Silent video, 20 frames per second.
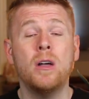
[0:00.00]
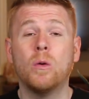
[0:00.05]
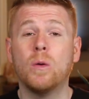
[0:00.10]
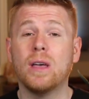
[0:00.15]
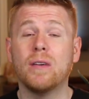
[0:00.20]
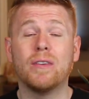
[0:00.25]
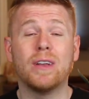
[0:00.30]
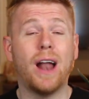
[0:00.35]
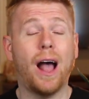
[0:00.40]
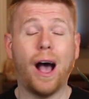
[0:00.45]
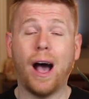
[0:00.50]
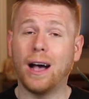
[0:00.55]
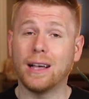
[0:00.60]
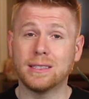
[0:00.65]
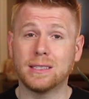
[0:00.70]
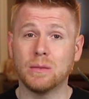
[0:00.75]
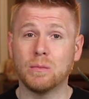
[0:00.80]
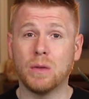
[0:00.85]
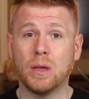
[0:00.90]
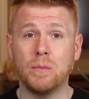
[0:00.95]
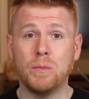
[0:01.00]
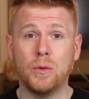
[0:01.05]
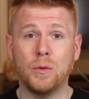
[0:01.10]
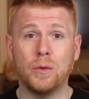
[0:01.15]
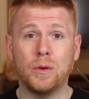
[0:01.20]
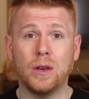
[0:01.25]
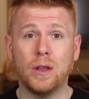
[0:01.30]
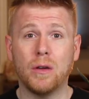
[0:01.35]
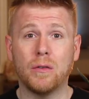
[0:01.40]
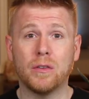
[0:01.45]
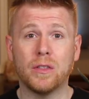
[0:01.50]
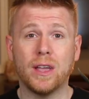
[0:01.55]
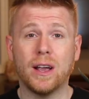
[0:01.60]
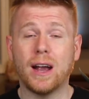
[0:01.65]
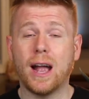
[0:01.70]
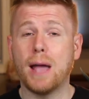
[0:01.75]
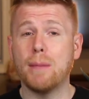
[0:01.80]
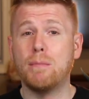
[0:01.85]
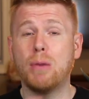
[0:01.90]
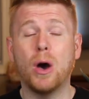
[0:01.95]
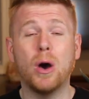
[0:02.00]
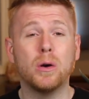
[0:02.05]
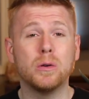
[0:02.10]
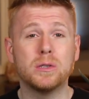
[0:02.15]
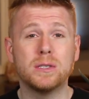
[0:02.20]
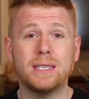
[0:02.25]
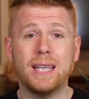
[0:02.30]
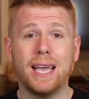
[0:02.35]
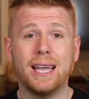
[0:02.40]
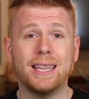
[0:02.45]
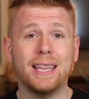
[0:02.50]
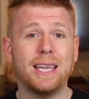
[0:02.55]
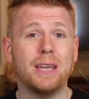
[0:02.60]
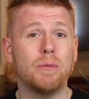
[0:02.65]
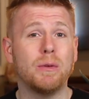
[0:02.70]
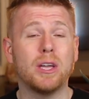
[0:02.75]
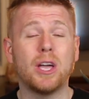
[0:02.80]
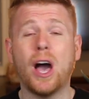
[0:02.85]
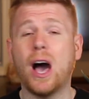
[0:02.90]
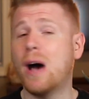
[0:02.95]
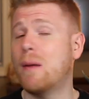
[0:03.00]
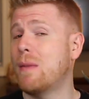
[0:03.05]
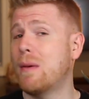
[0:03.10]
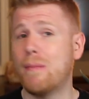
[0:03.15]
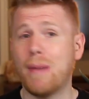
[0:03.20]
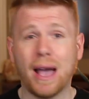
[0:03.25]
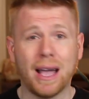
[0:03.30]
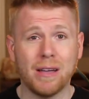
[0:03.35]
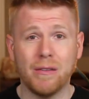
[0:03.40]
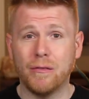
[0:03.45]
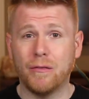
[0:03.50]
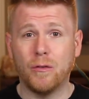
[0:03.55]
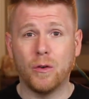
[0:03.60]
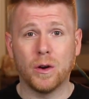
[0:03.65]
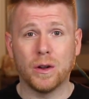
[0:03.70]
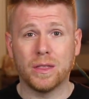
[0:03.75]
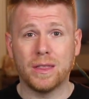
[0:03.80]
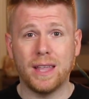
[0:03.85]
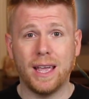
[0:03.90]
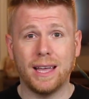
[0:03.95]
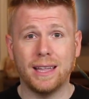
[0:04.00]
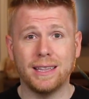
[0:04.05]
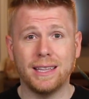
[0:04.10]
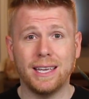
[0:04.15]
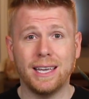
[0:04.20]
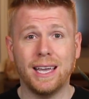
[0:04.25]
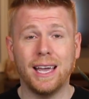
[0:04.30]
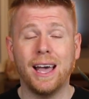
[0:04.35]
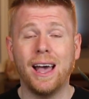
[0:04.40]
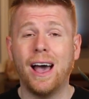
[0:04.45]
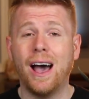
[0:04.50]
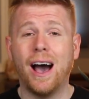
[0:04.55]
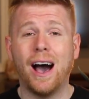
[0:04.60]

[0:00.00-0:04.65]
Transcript: We have an awesome community over there. I post daily, we comment back and forth daily.